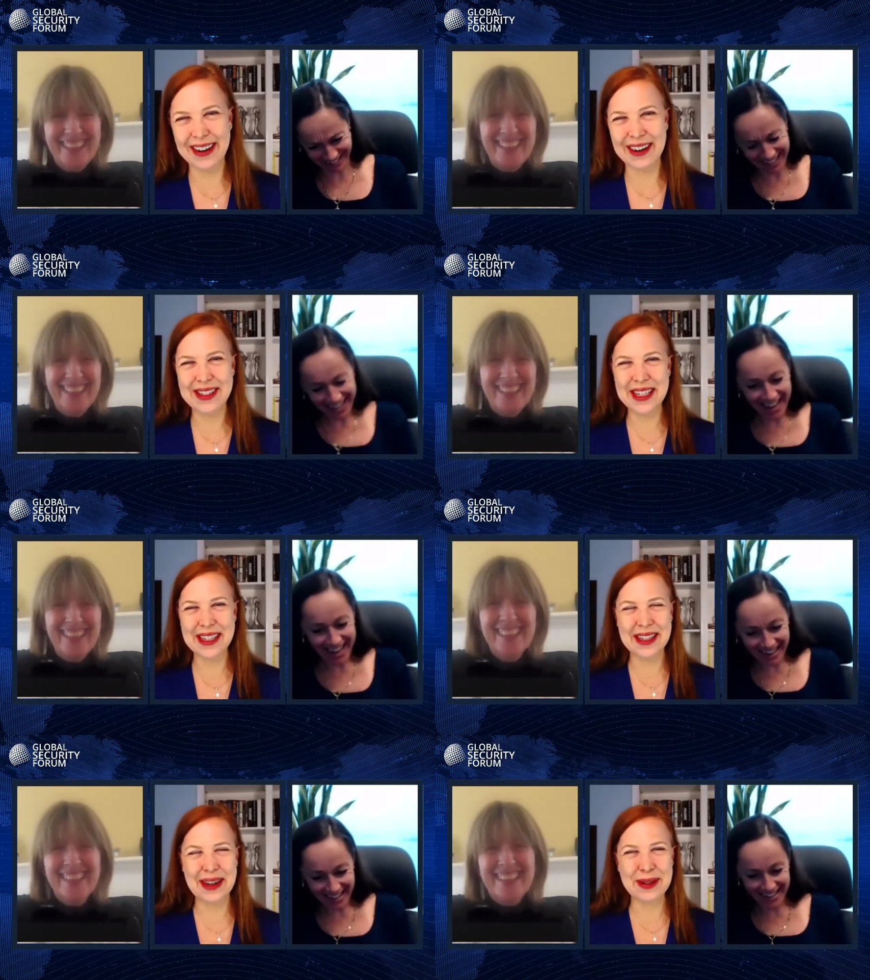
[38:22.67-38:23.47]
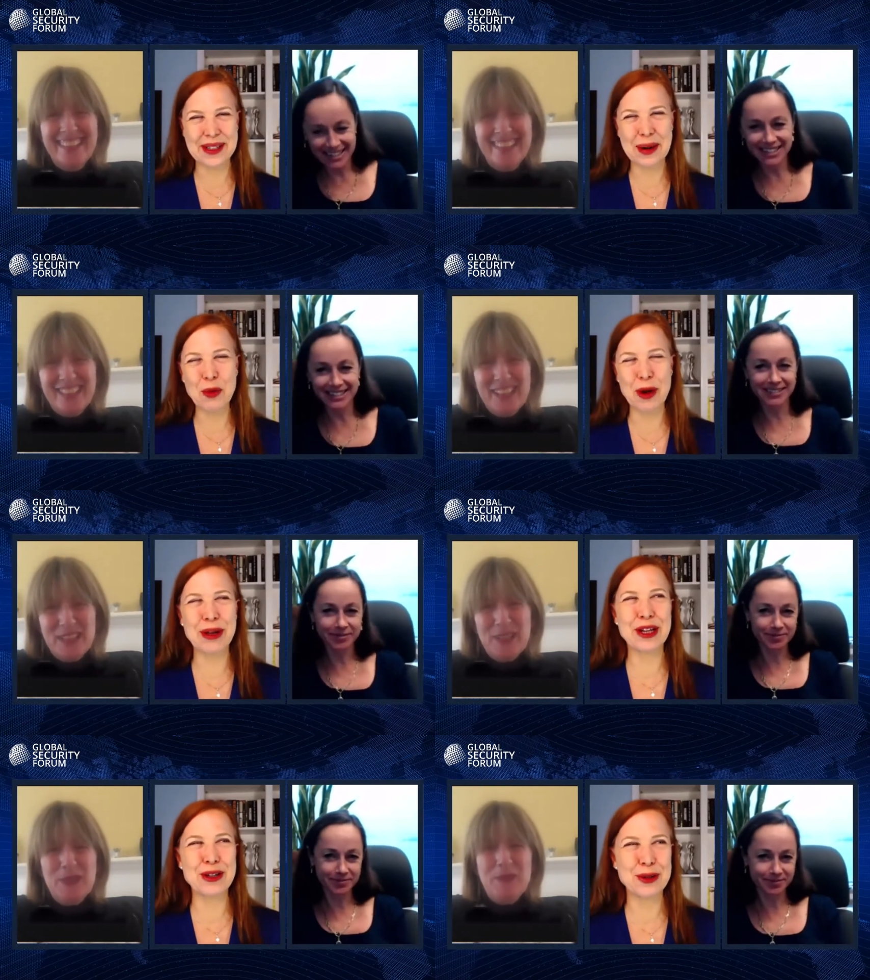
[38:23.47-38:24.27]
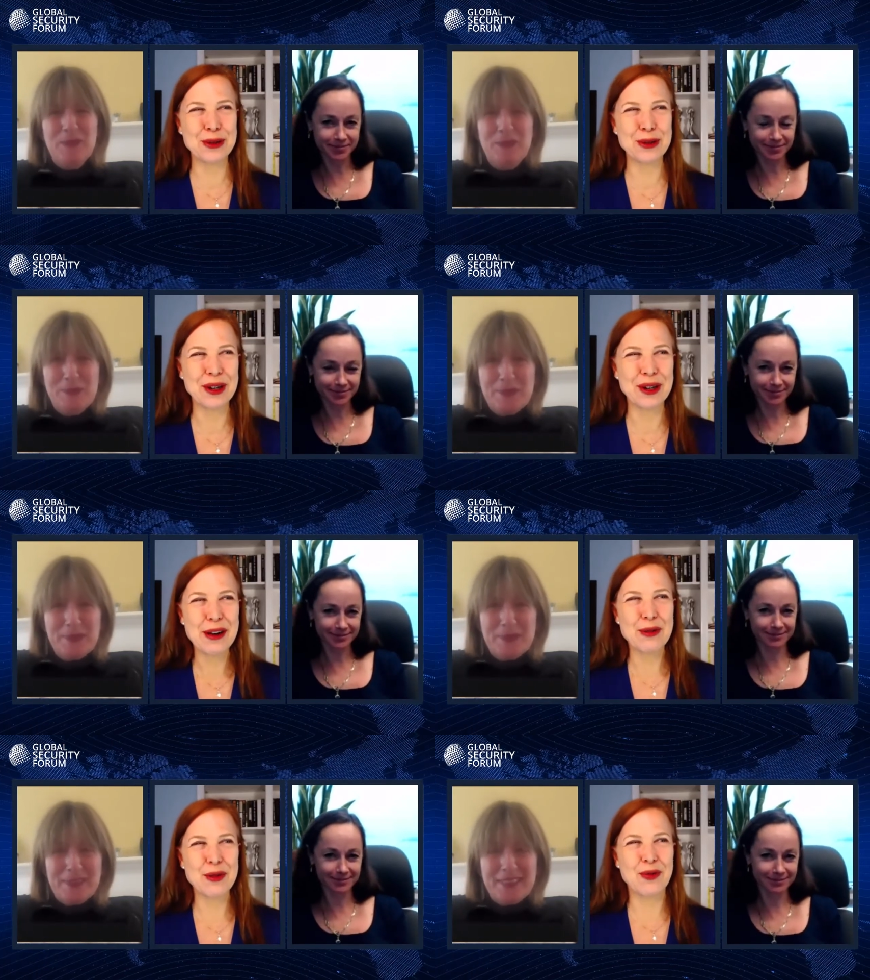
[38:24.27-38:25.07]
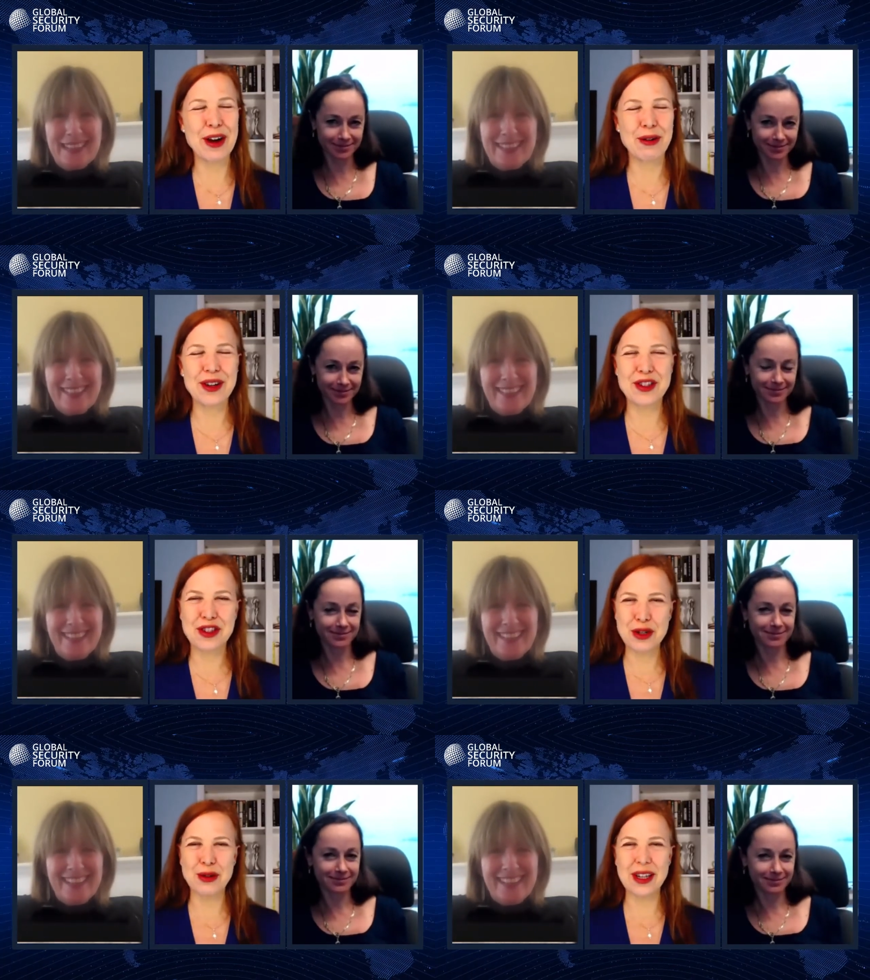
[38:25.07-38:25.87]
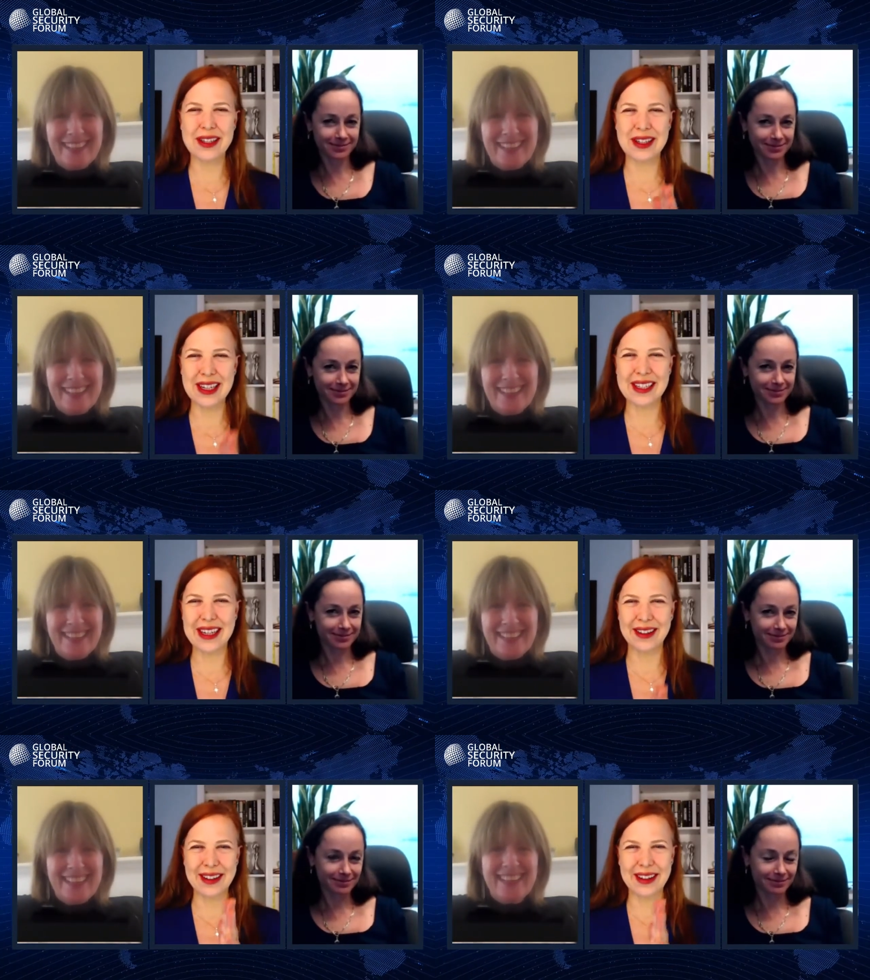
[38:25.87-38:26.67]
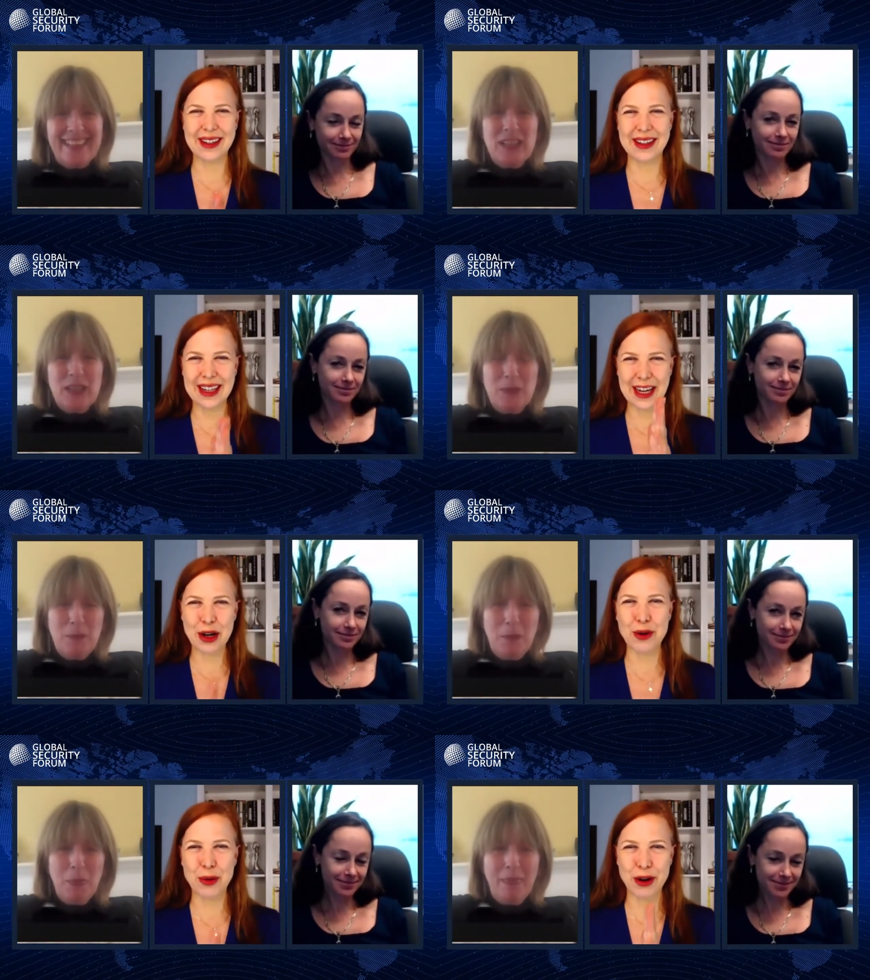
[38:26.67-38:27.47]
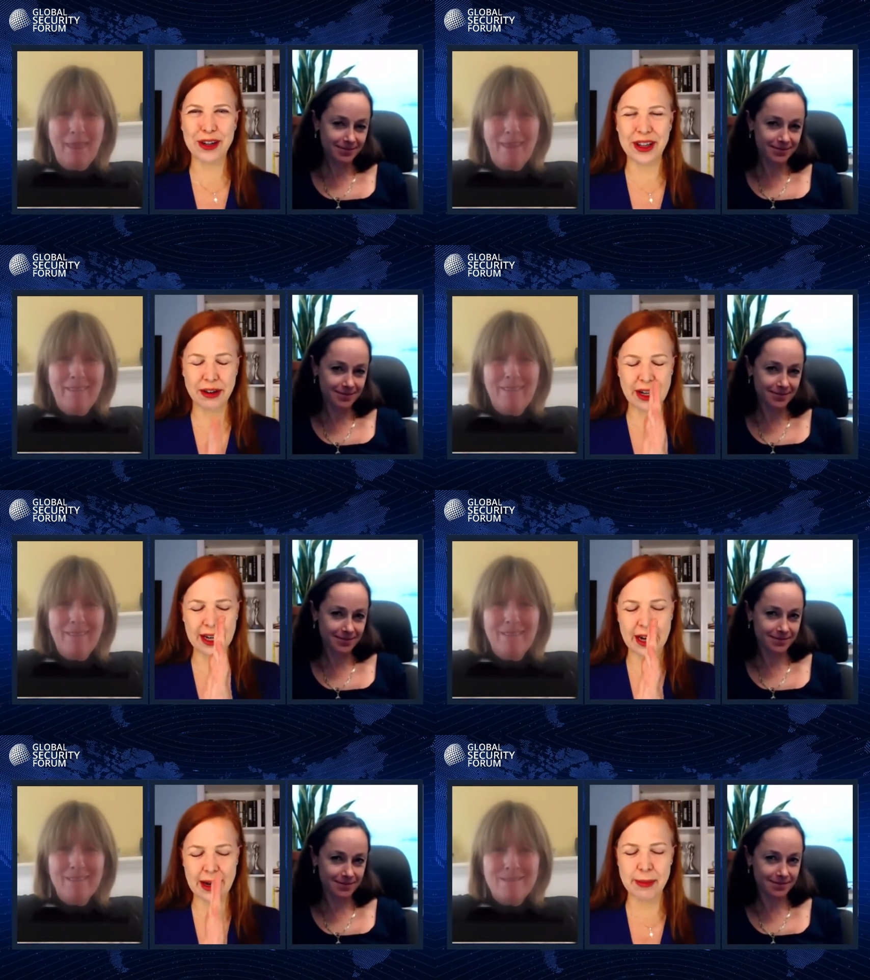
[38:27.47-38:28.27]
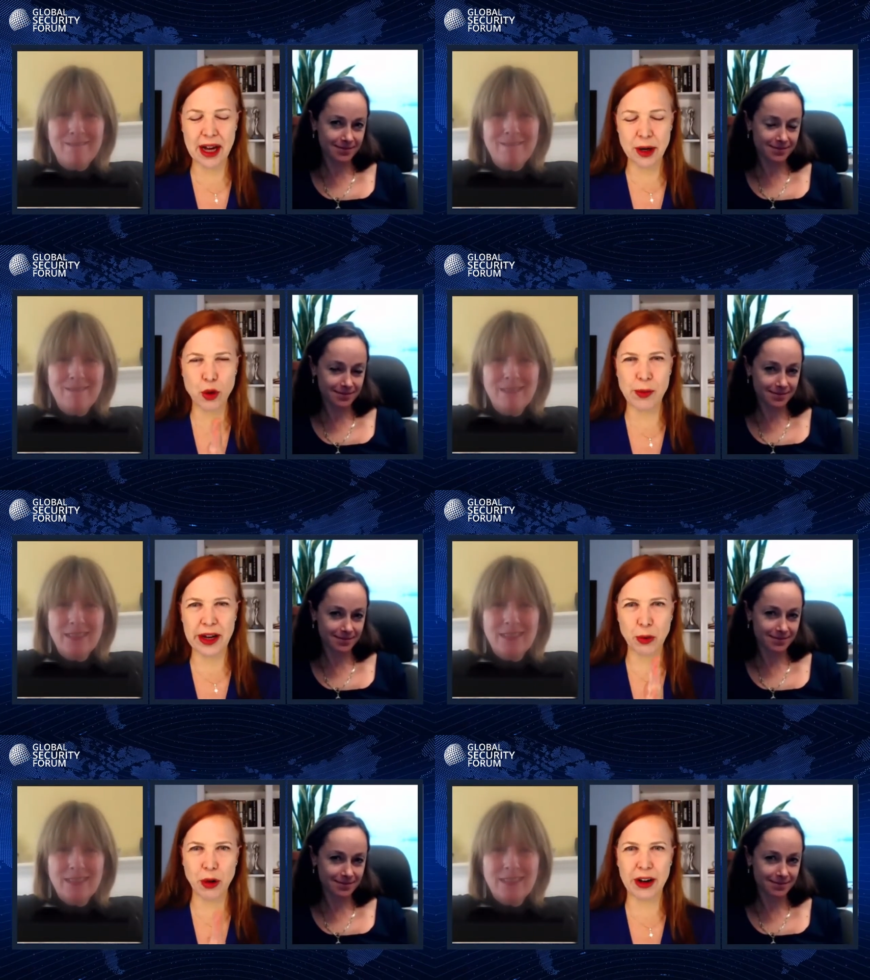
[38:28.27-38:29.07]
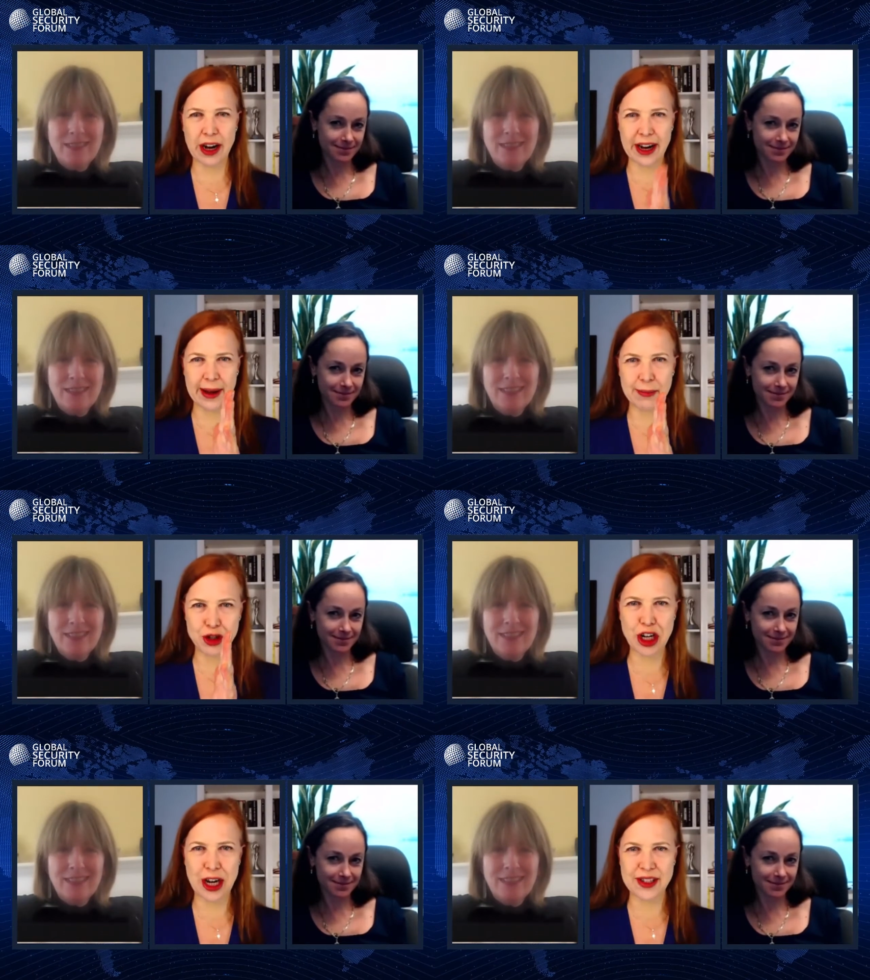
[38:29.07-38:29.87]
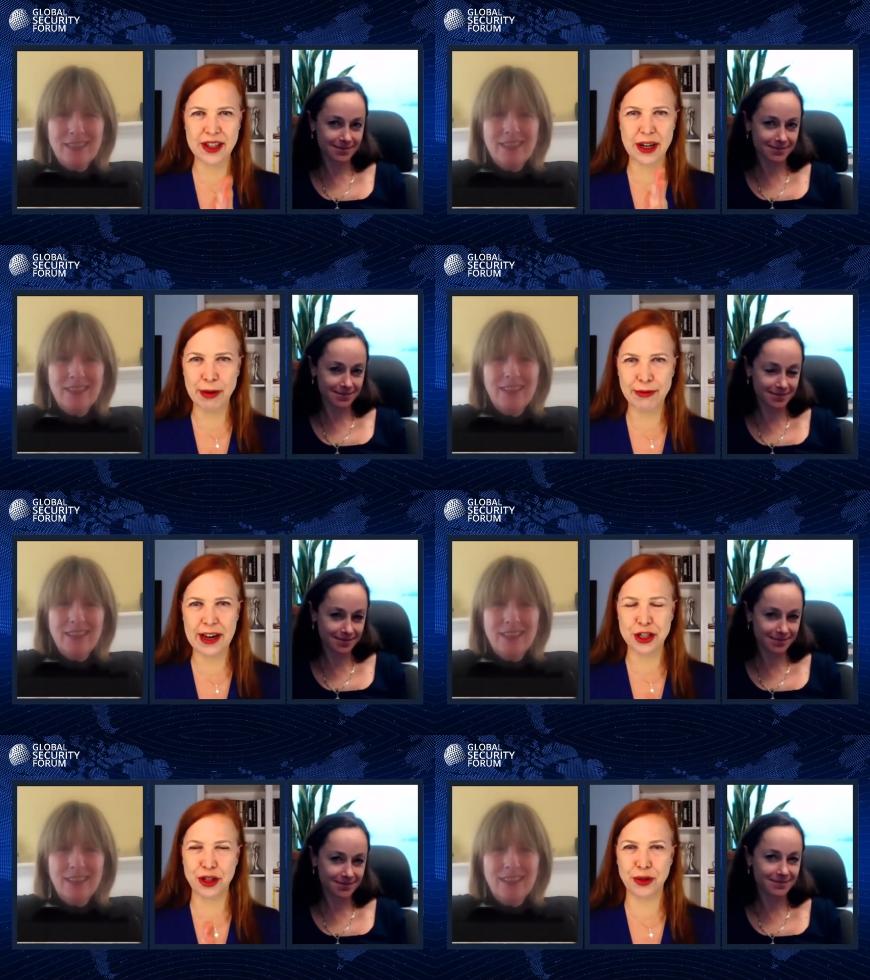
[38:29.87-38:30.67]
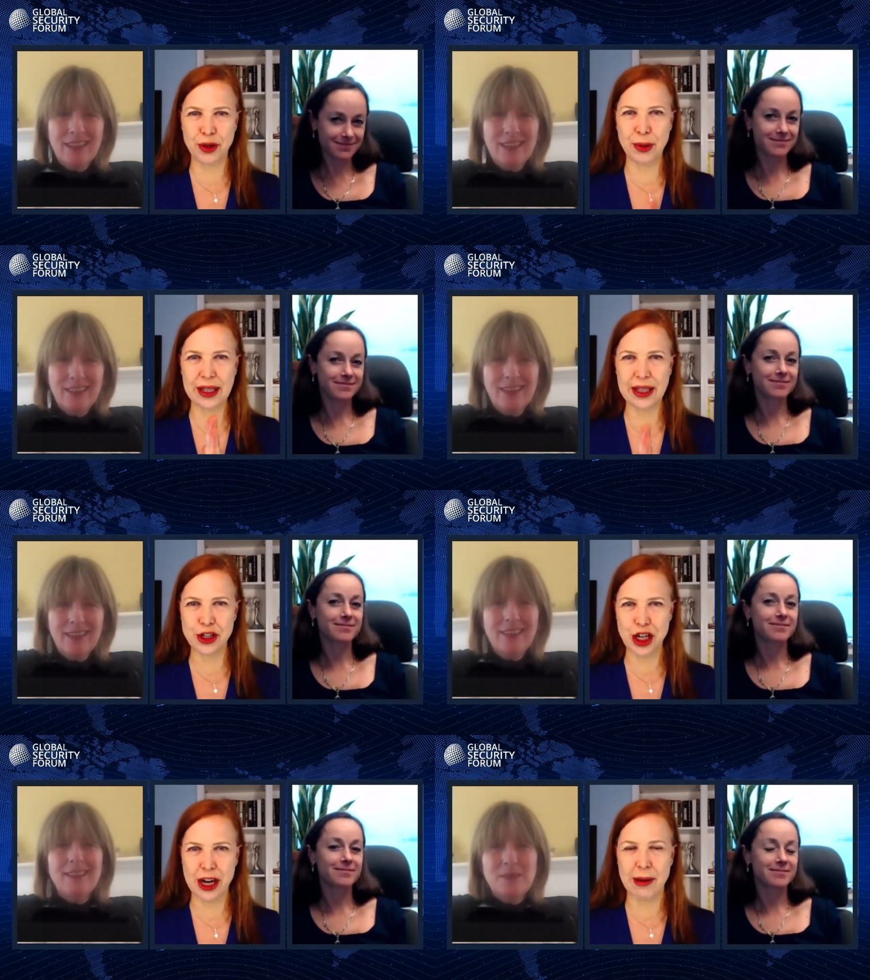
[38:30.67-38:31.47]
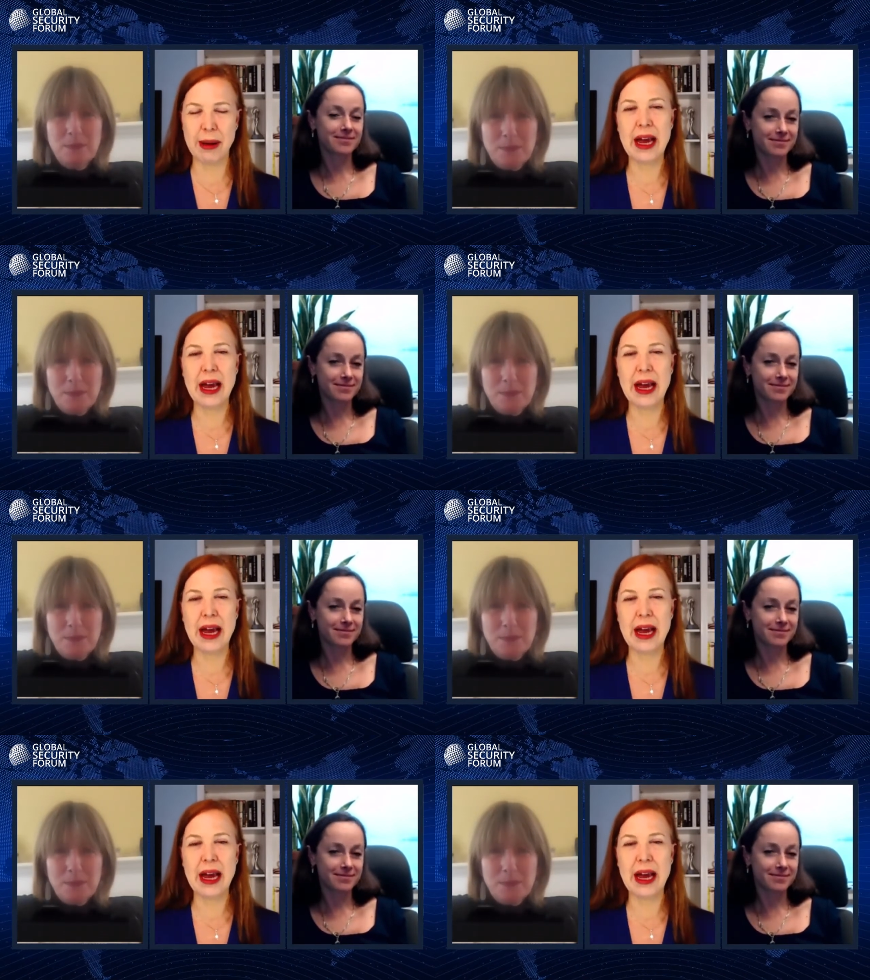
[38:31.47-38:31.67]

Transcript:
Speaker 1: have seen so, some women who very studiously uh, like go to work and they're like, "I'm not a woman at work. I am just a professional doing the job."